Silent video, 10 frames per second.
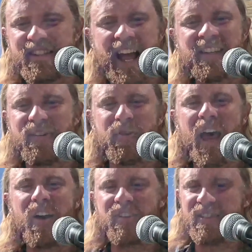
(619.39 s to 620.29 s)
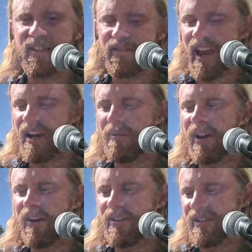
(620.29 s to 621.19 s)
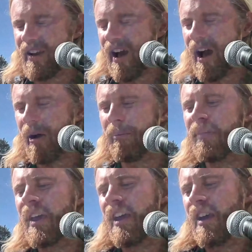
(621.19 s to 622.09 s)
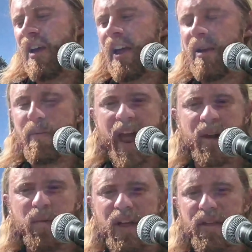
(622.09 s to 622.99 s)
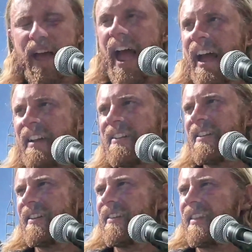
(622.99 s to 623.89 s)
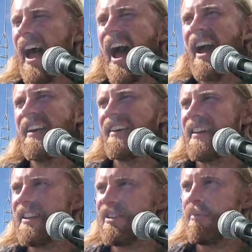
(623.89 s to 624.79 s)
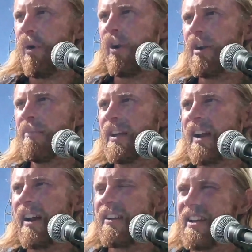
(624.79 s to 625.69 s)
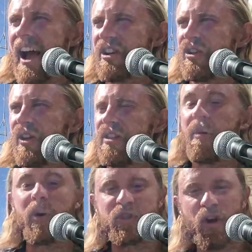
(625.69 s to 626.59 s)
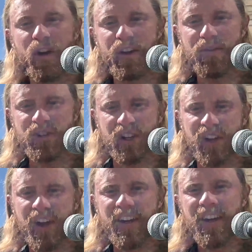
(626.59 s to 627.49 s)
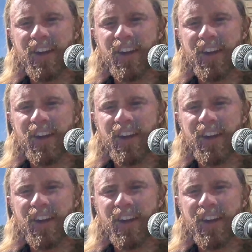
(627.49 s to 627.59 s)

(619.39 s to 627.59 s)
tens of thousands of nanometers in bandwidth. And that is important because actually the majority of sunlight